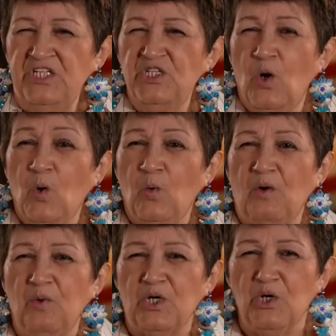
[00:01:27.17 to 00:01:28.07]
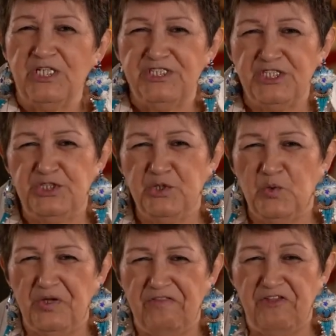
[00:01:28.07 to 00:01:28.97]
know what we're going to do
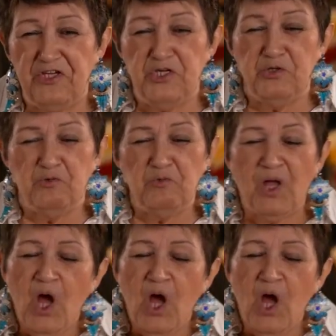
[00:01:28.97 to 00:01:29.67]
with you.